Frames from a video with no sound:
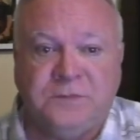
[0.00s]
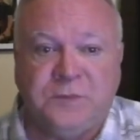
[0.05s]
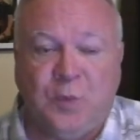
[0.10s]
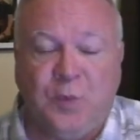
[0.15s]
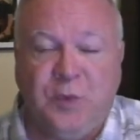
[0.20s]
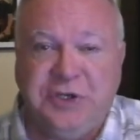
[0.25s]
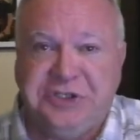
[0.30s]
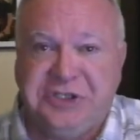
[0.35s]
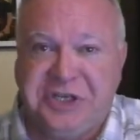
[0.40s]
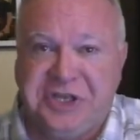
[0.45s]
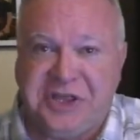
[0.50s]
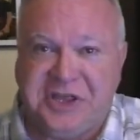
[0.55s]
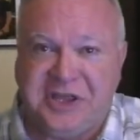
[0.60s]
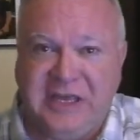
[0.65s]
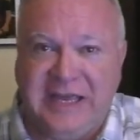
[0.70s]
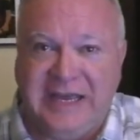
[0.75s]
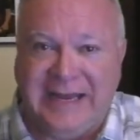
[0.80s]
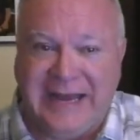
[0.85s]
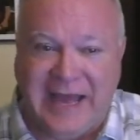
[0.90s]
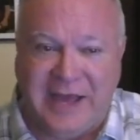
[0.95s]
we should
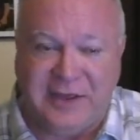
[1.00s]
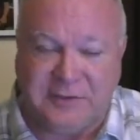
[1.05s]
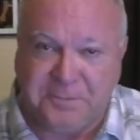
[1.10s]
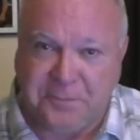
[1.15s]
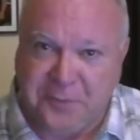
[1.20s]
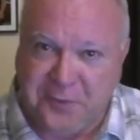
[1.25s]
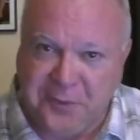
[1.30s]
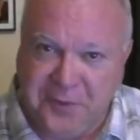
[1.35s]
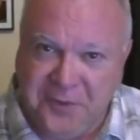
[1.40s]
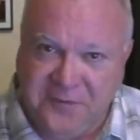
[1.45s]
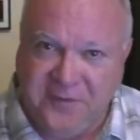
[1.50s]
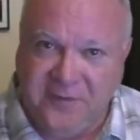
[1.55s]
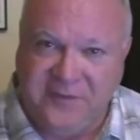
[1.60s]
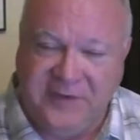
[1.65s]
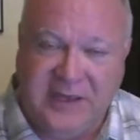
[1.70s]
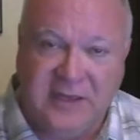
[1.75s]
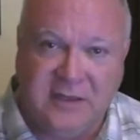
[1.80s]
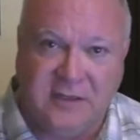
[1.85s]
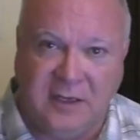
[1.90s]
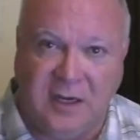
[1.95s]
see it as proof of
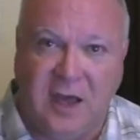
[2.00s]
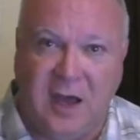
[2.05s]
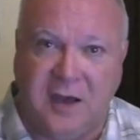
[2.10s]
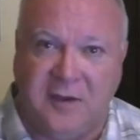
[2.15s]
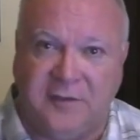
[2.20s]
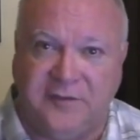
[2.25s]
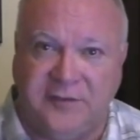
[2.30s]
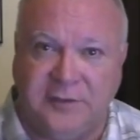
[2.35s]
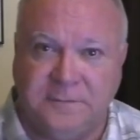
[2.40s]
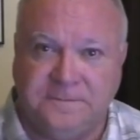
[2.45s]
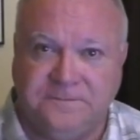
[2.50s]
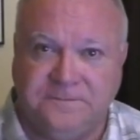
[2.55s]
his love.